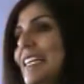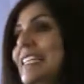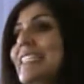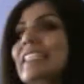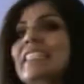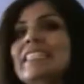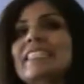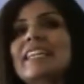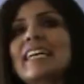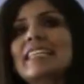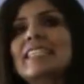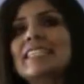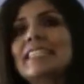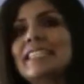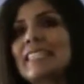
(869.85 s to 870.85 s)
Since
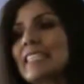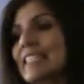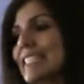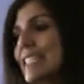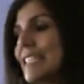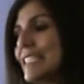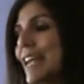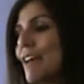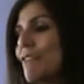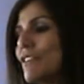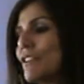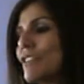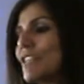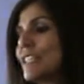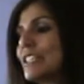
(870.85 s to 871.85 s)

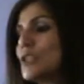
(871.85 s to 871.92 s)
1967,